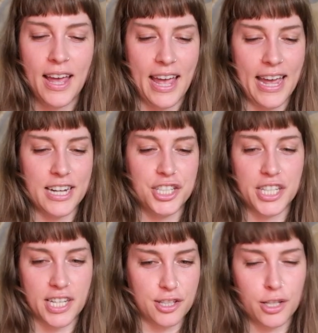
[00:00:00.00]
and she
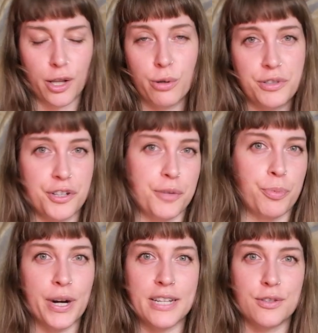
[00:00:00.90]
gets close to the
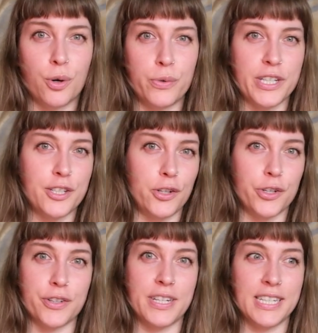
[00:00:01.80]
prince only to
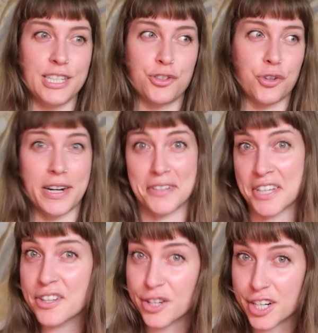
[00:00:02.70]
learn that he's trying to
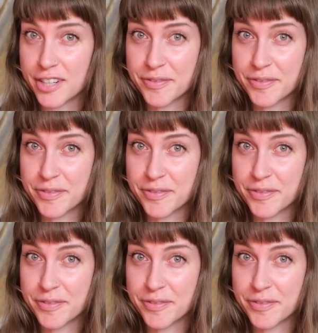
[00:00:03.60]
kill her.